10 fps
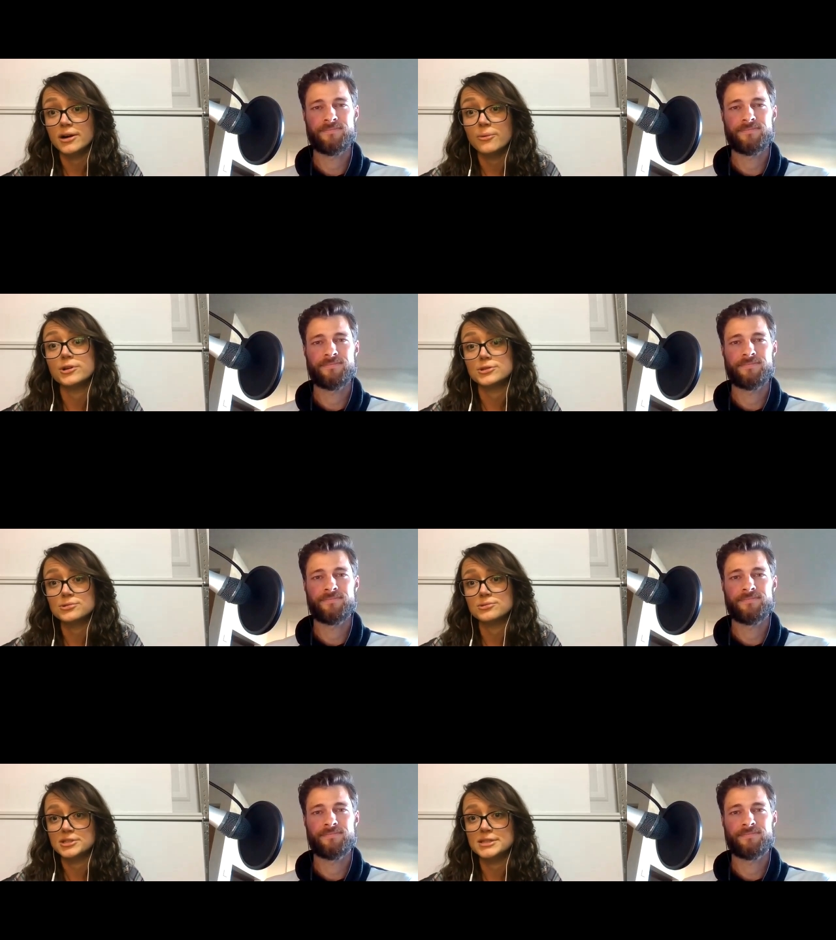Speaker 1: out what
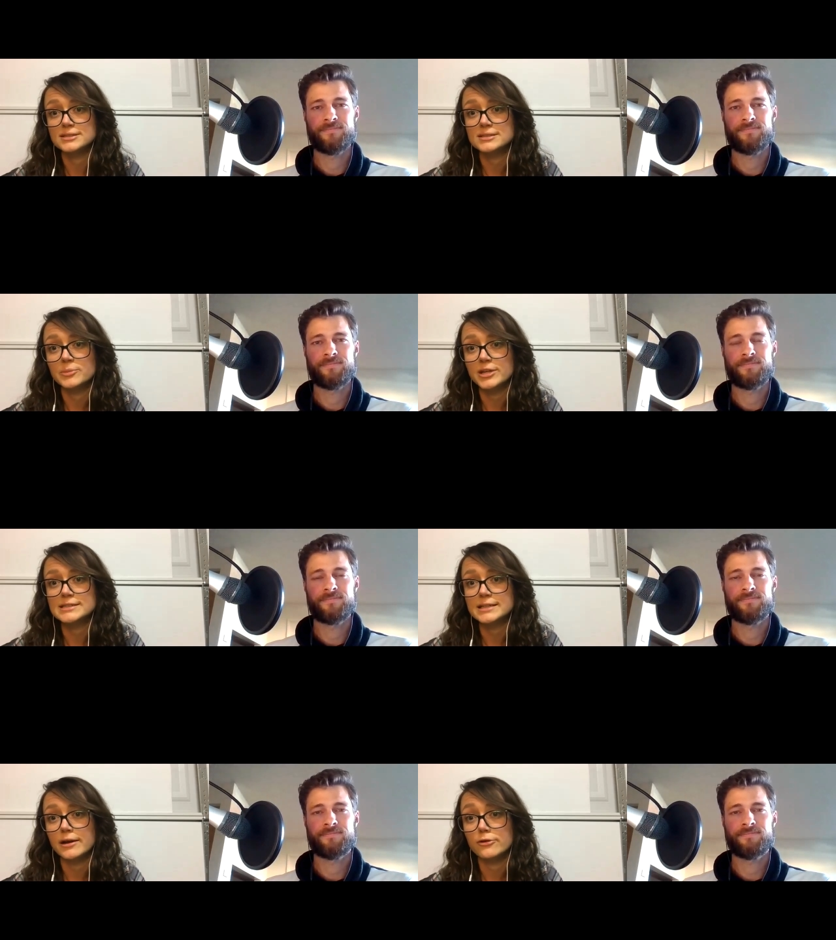truly is the
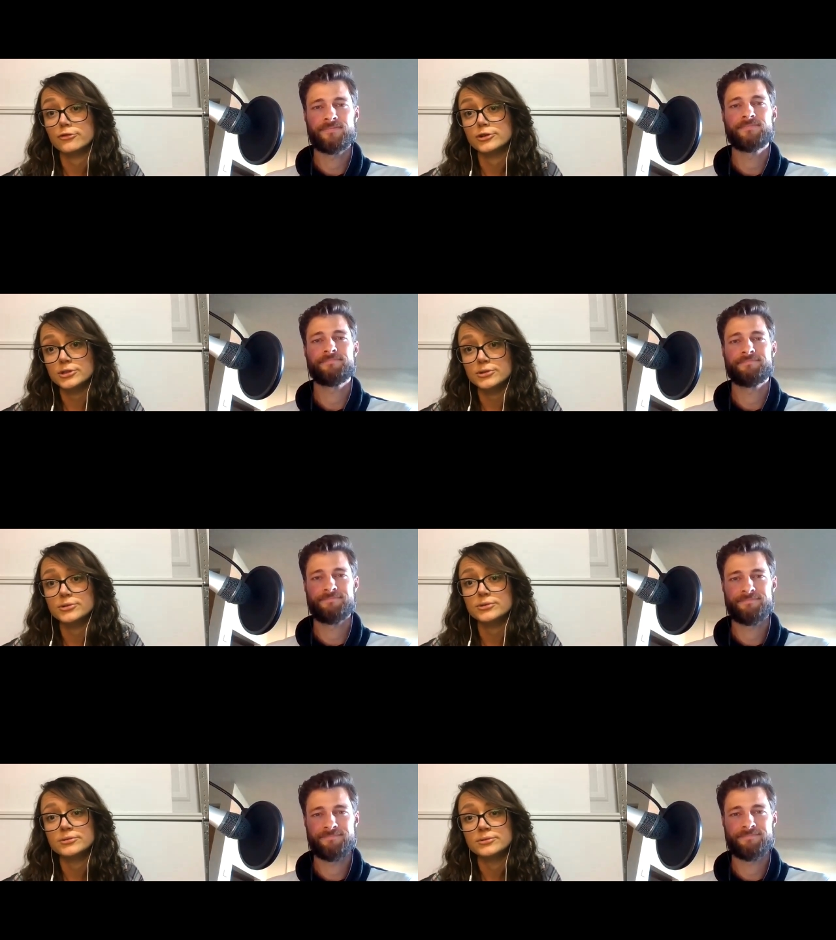best diet for
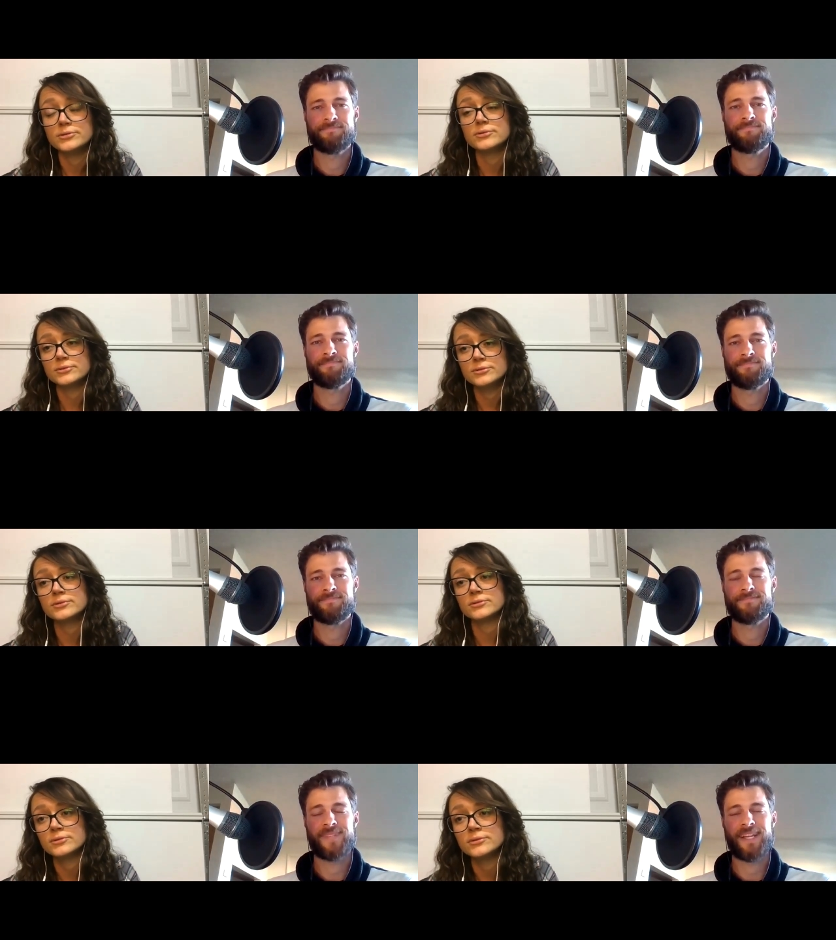you.
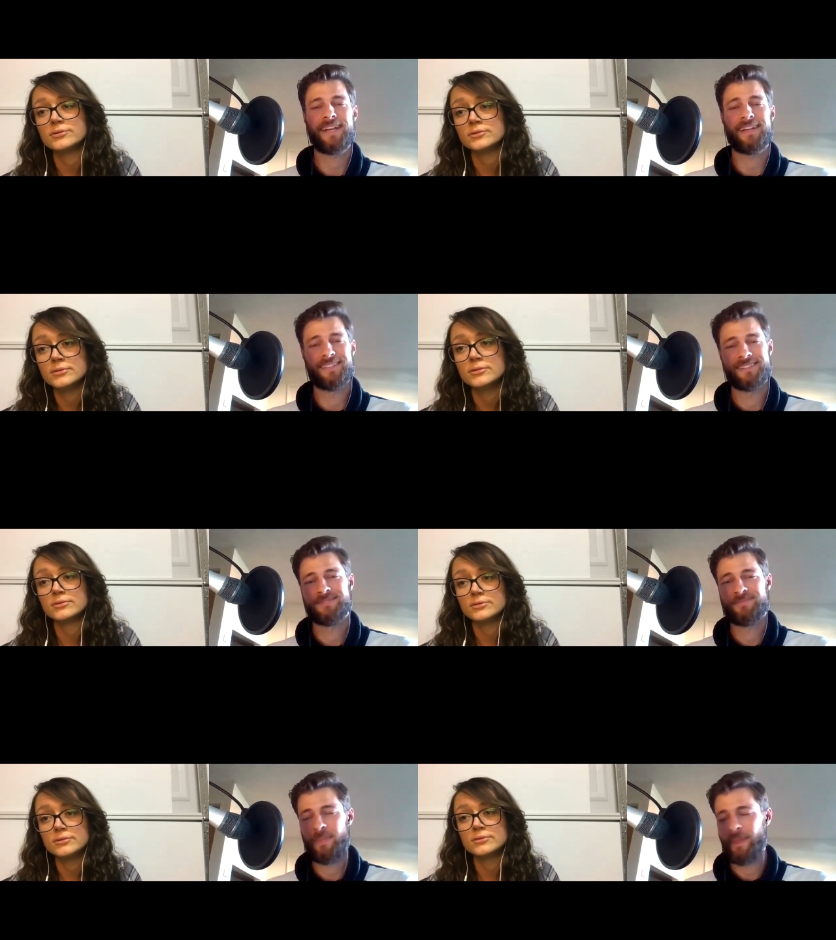
Speaker 2: Yeah.
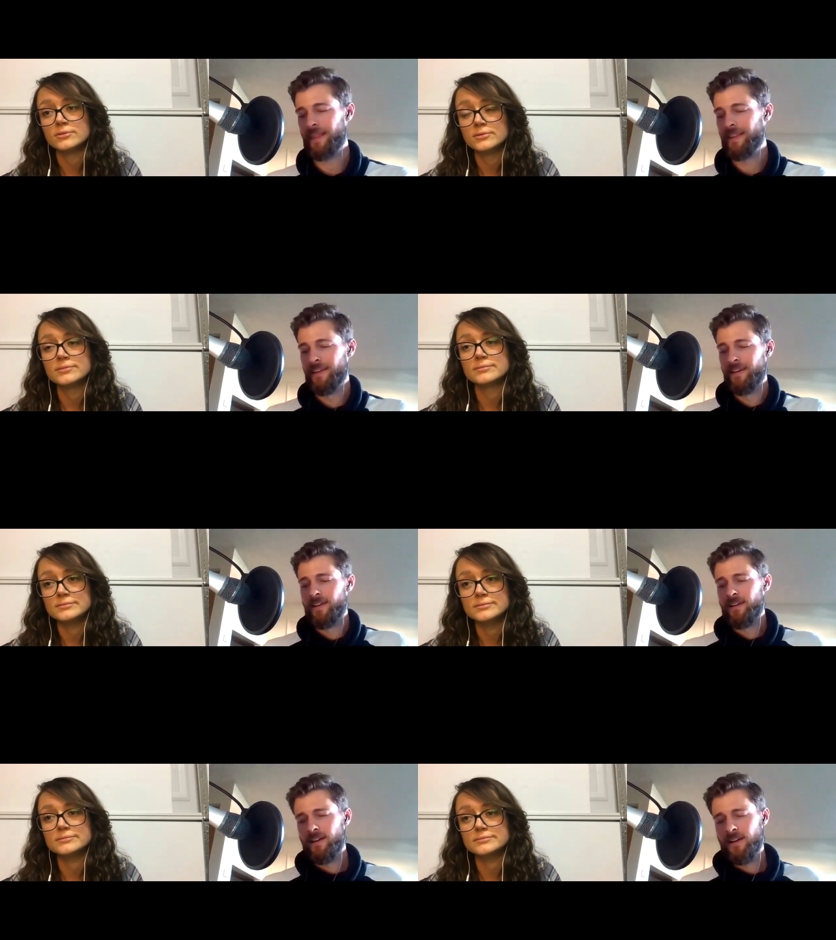
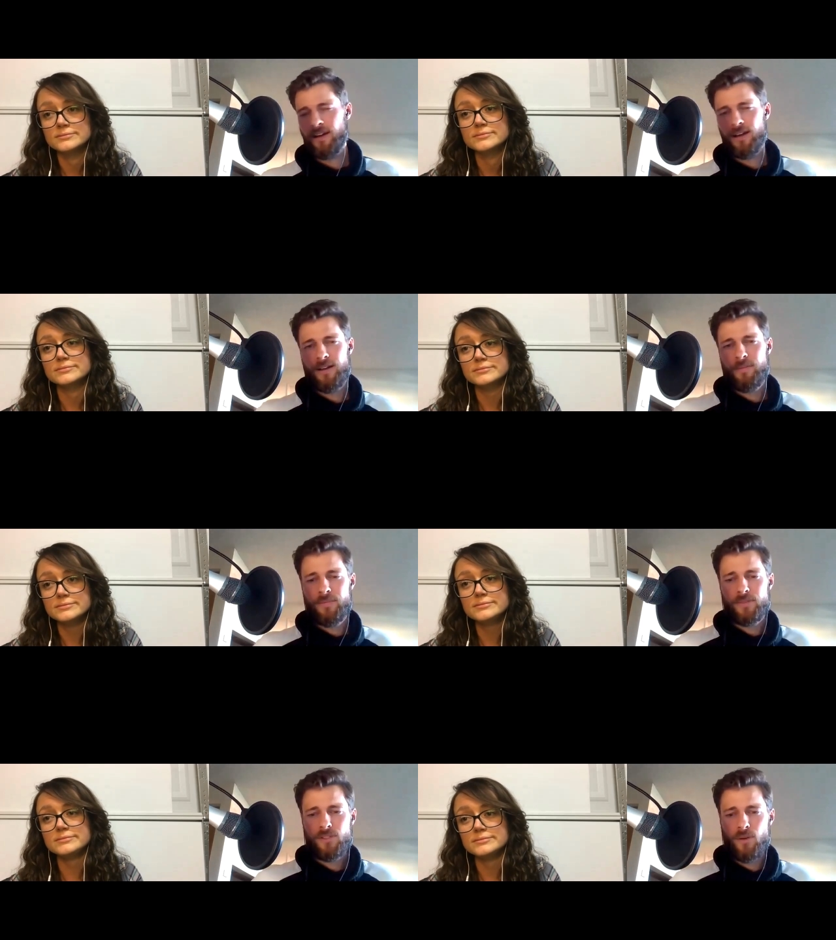
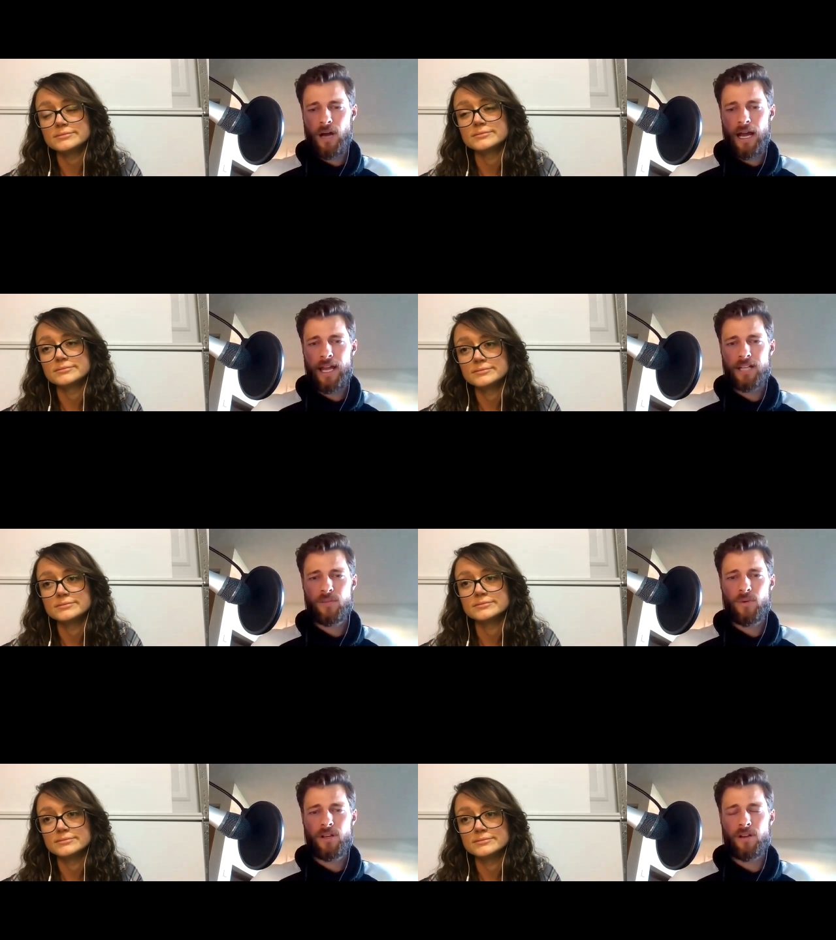Um, so I
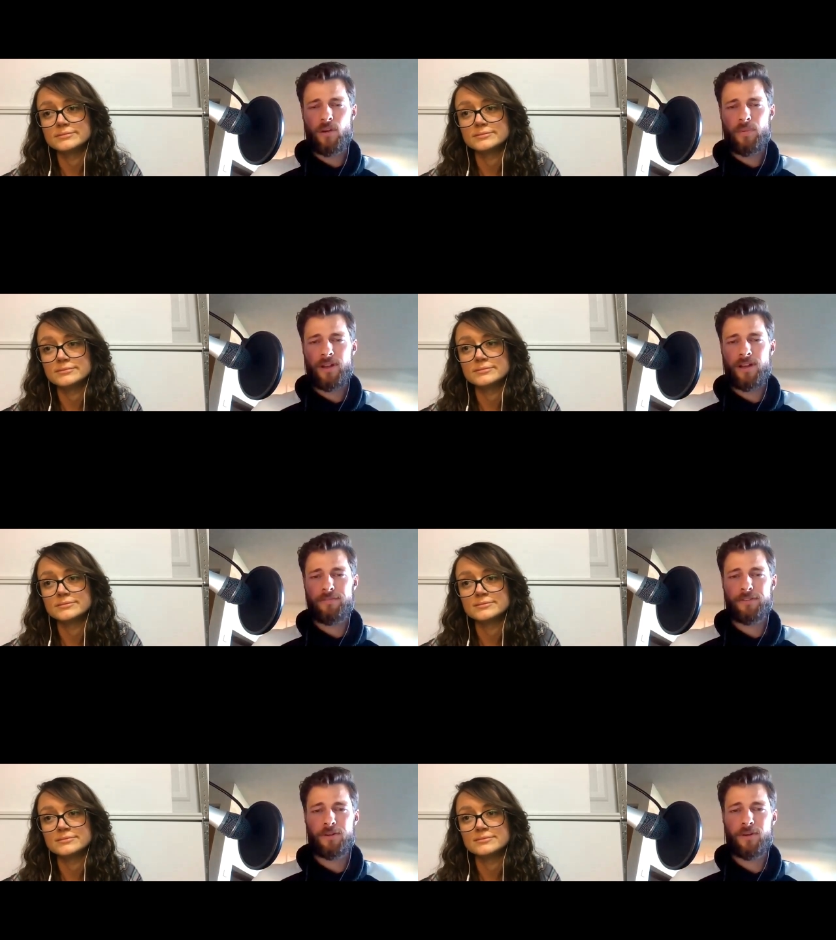actually wanted to open it
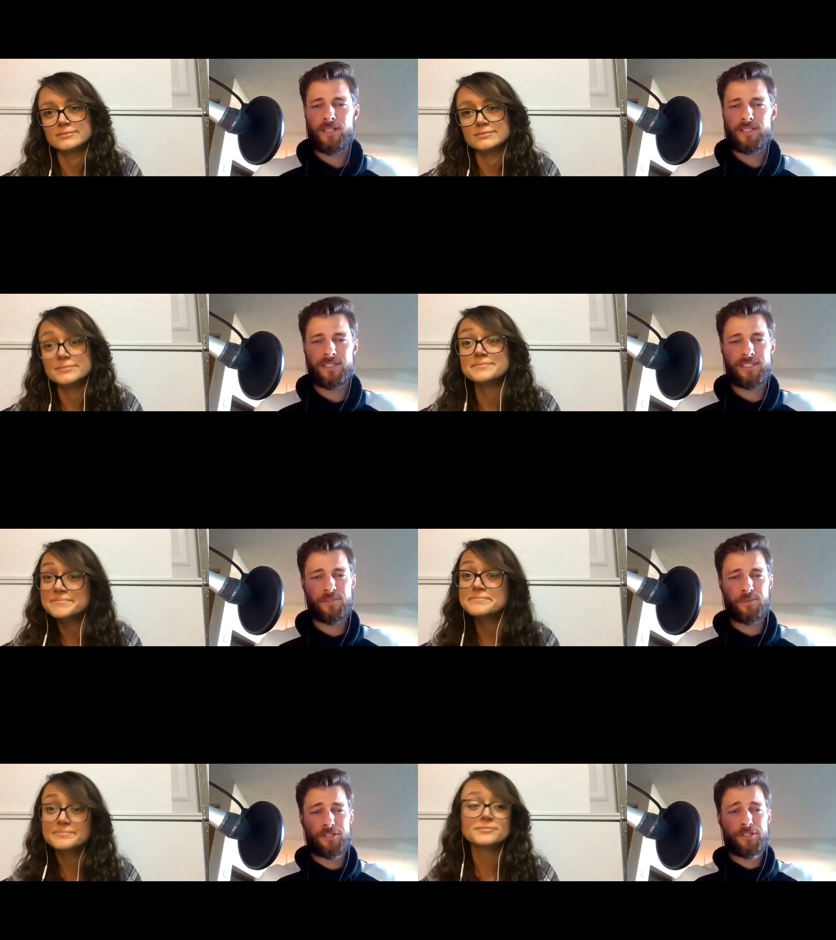up for questions
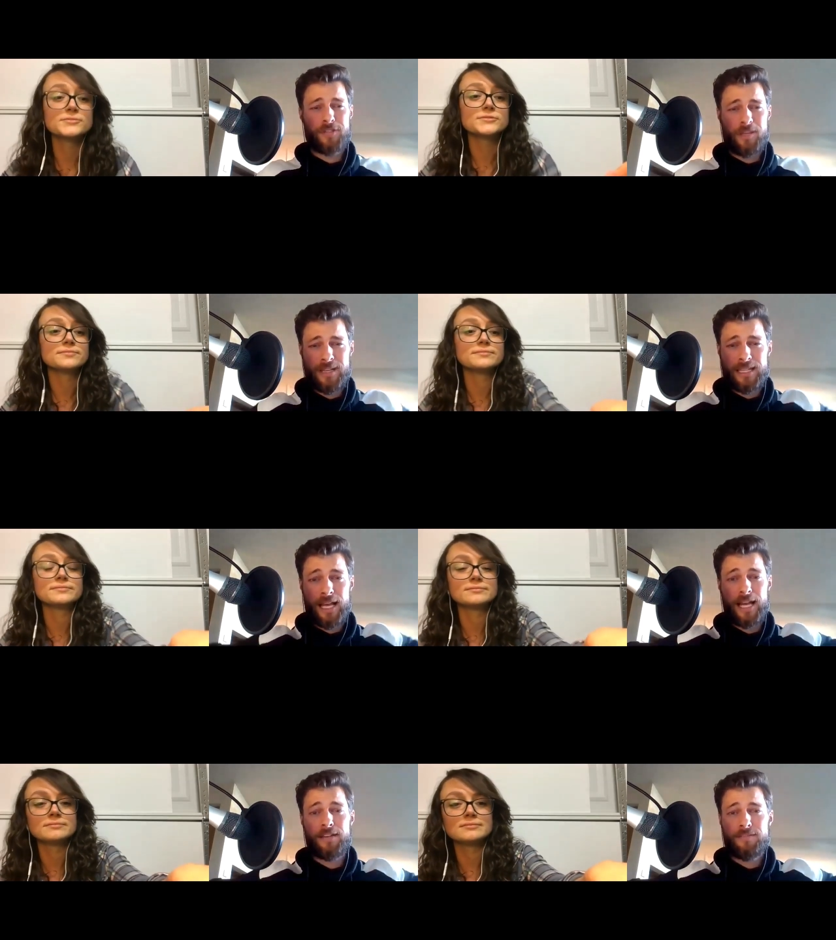since we're streaming
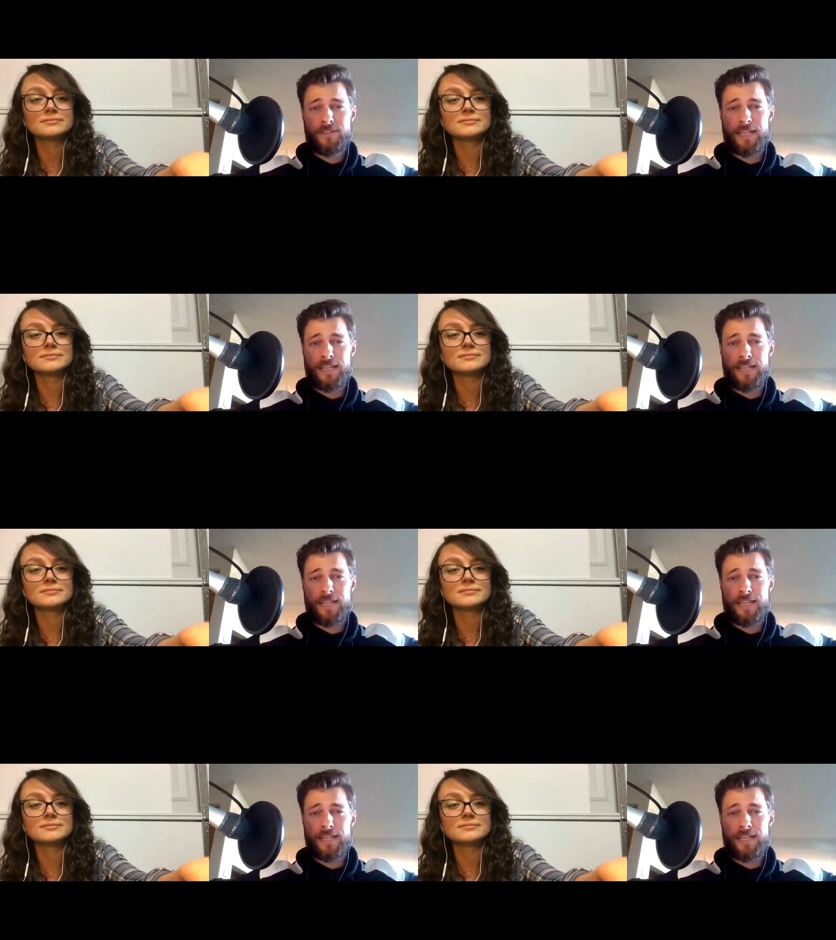live